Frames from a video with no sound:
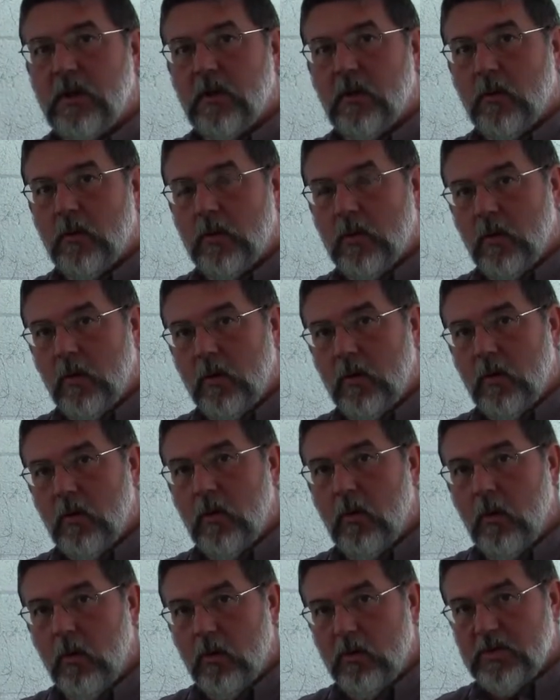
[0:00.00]
or
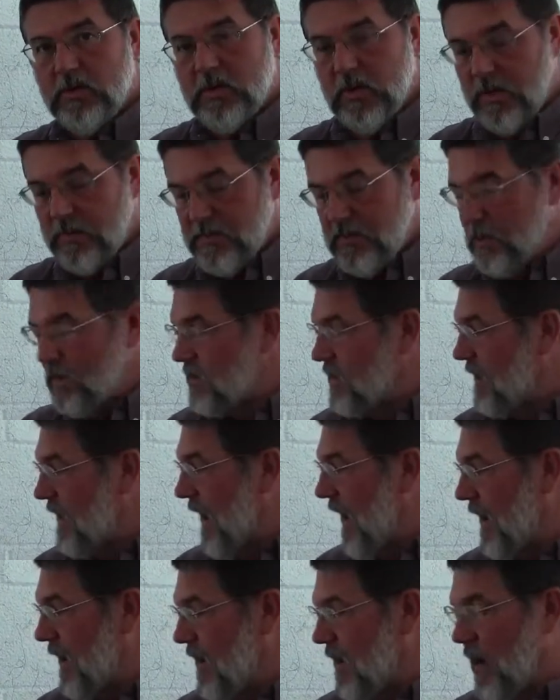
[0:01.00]
oil substance in
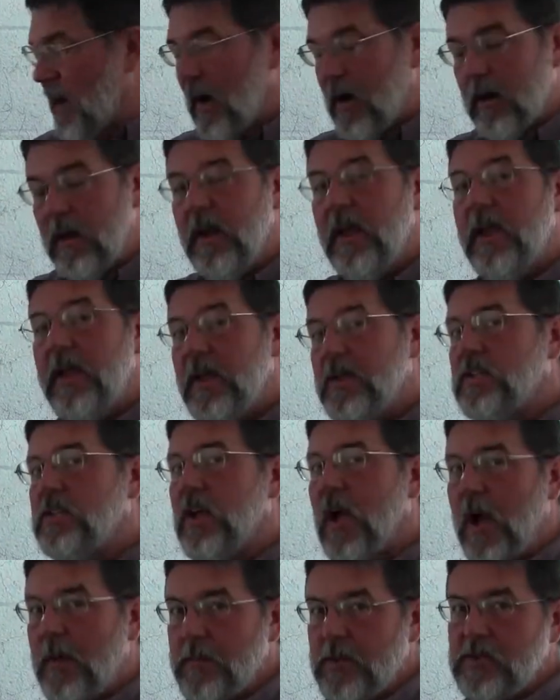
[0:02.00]
there, it's
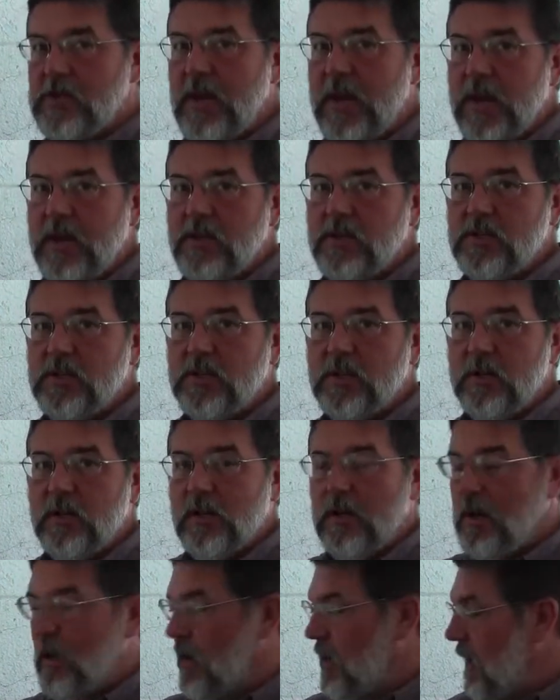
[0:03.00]
time to change.
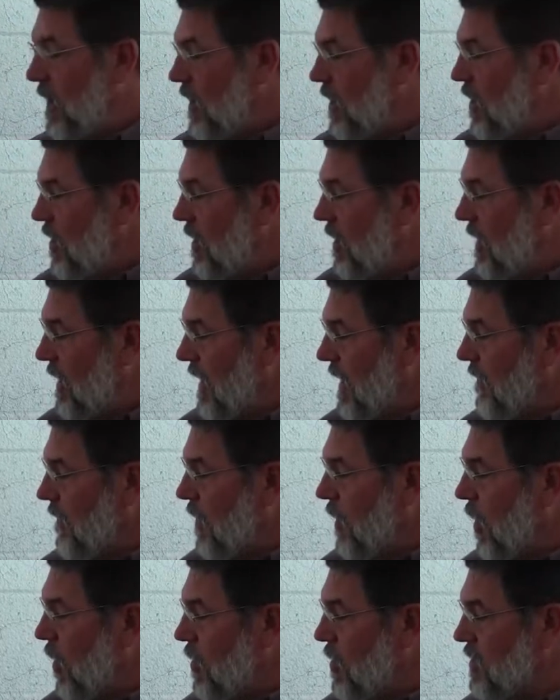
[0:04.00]

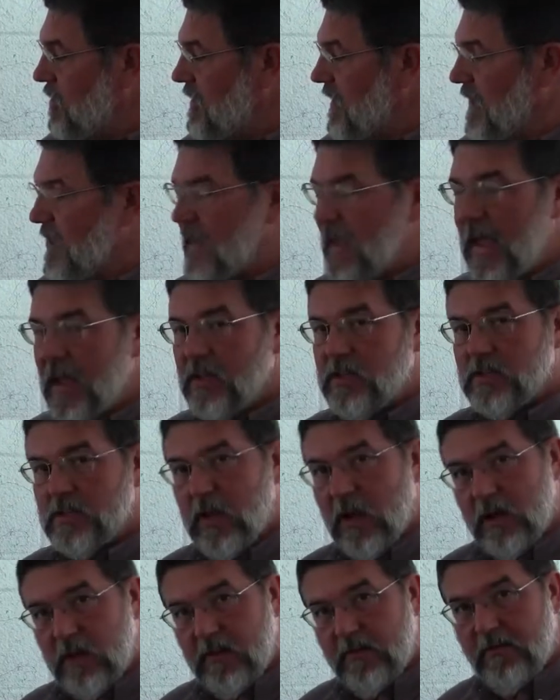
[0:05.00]
Even though you see the
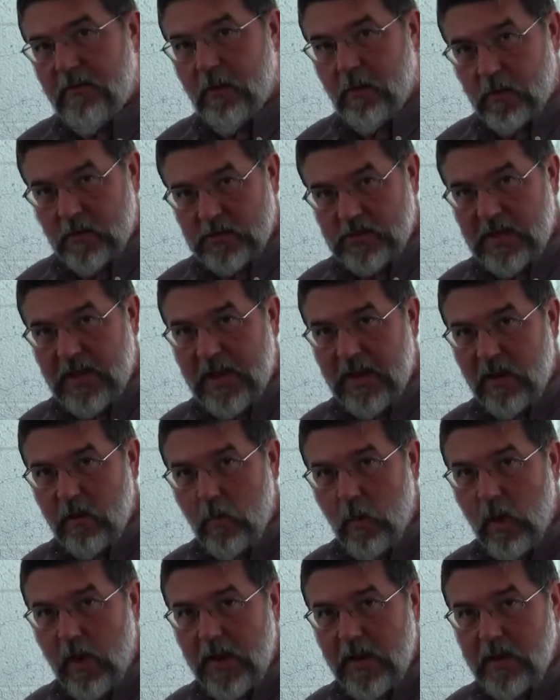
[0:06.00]
outside of the filter
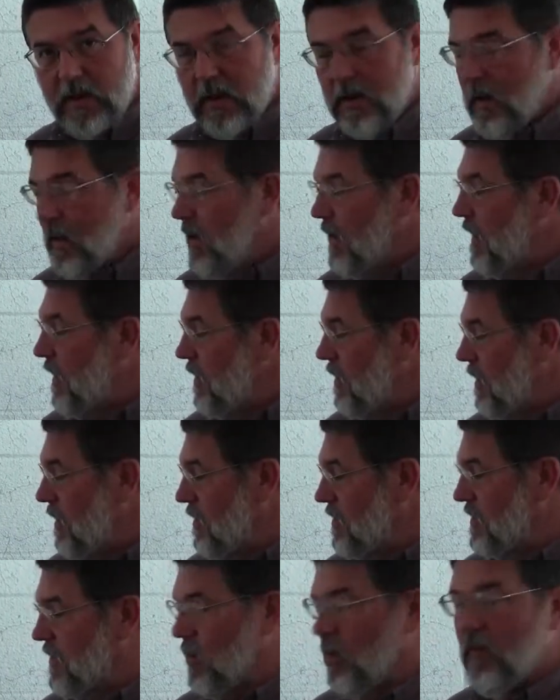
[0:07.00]
staying white,
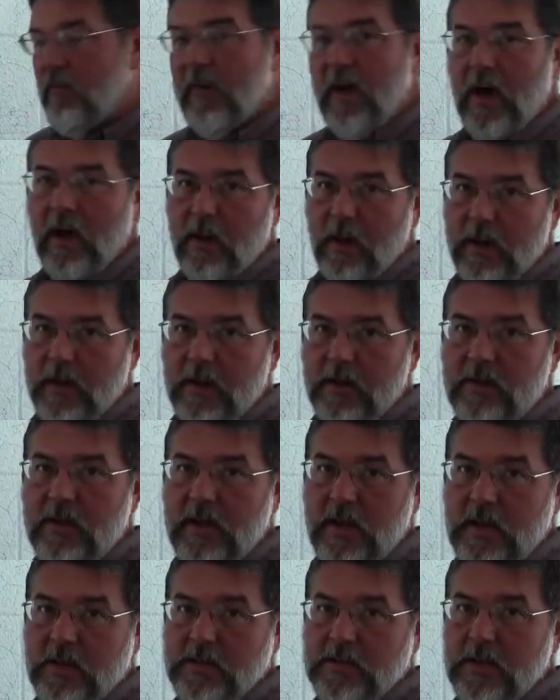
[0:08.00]
you still validated
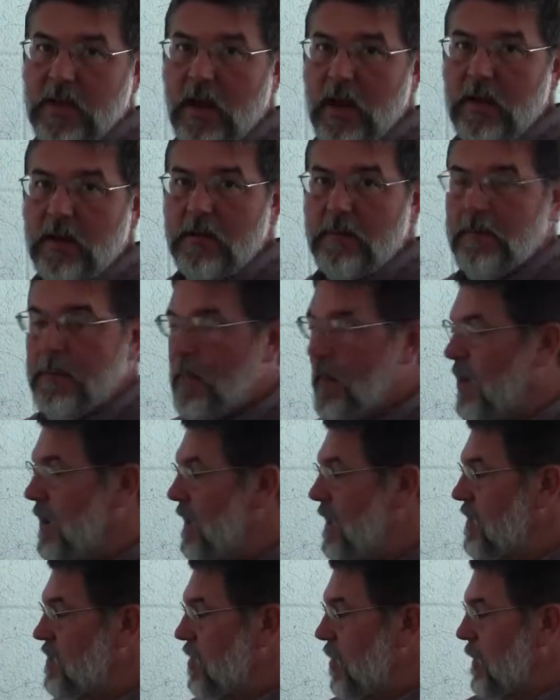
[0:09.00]
the inside.
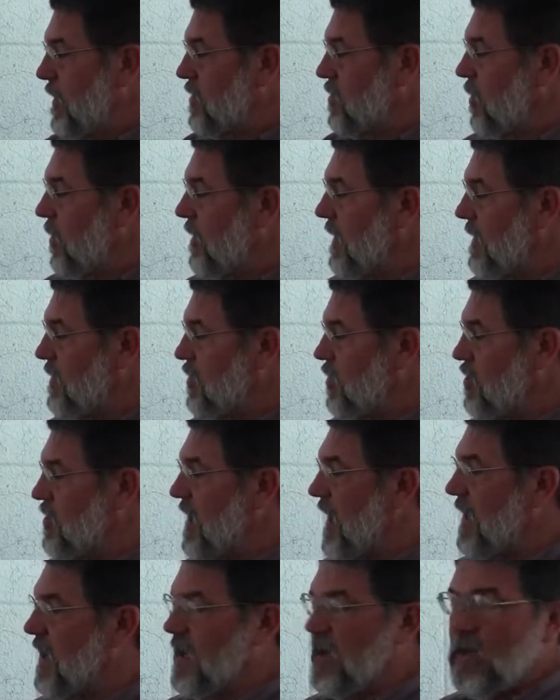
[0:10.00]
So be sure that you're
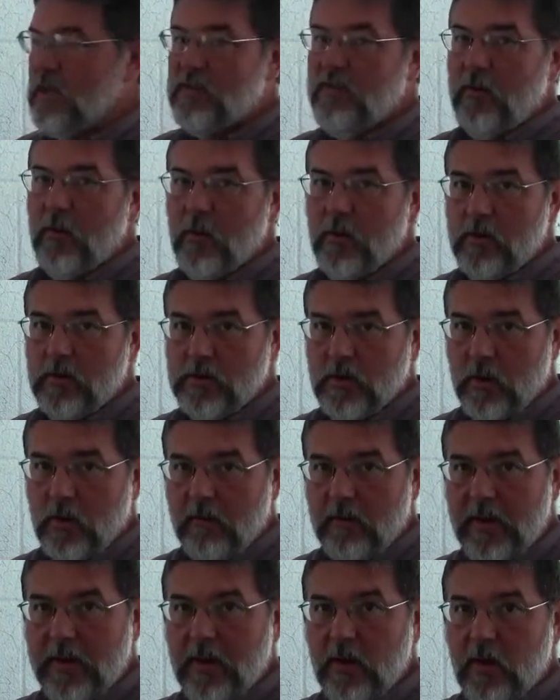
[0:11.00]
checking these filters on
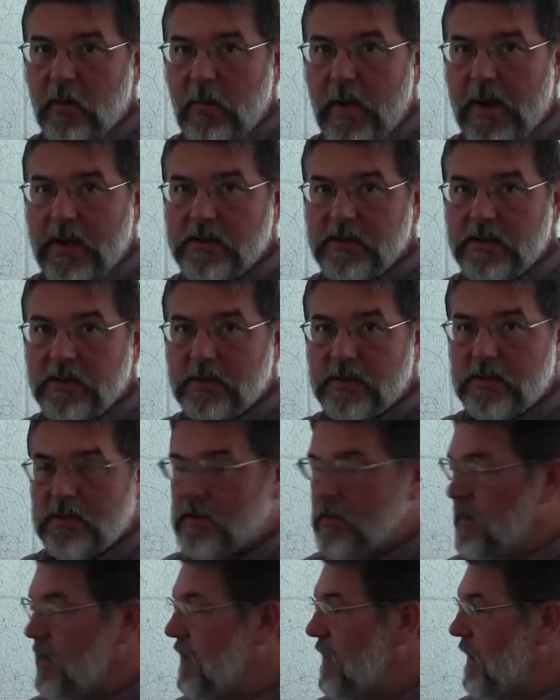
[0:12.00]
a regular
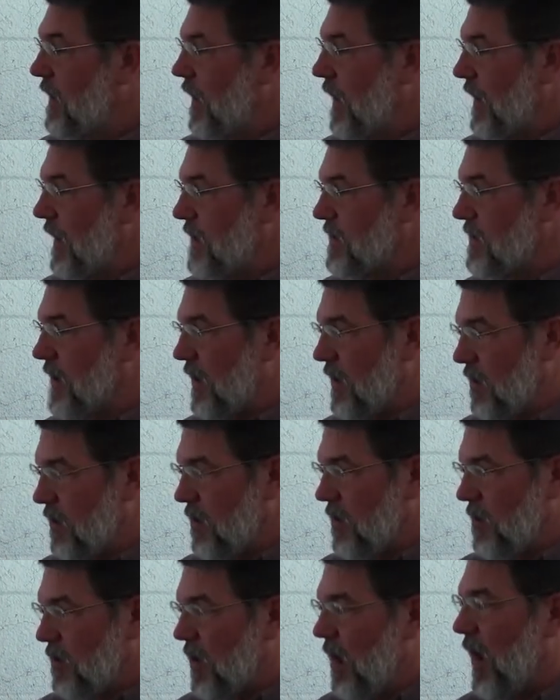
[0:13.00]
basis. Like I said,
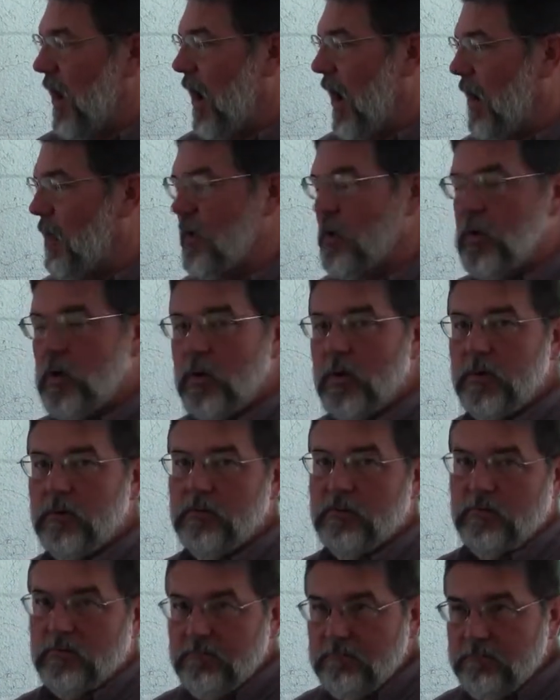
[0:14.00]
I would do it